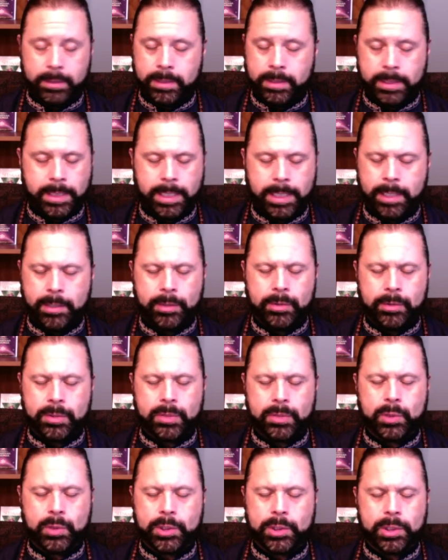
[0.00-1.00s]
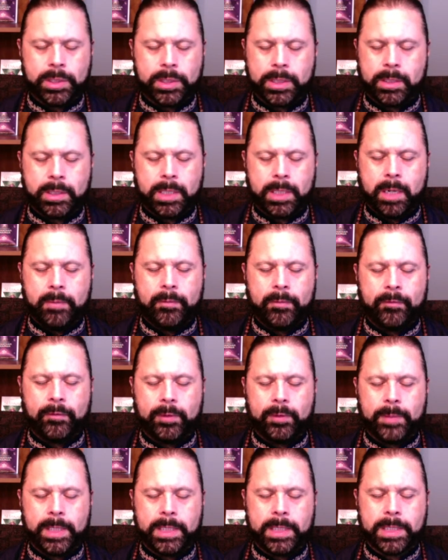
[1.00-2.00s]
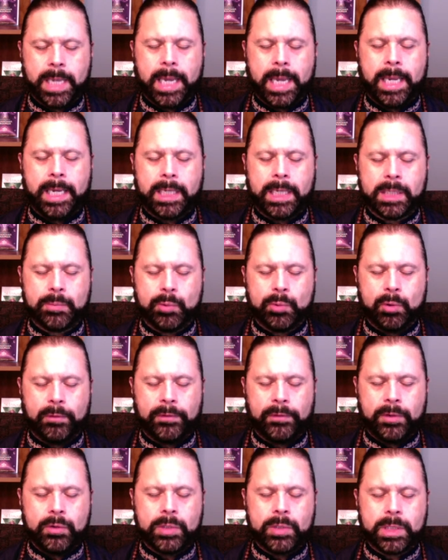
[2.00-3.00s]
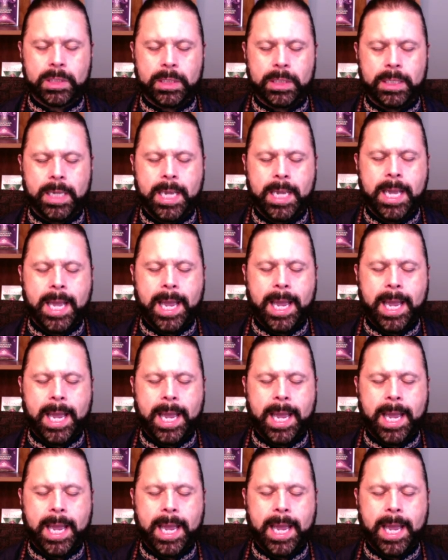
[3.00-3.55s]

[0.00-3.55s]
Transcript: tears would just come from his eyes profusely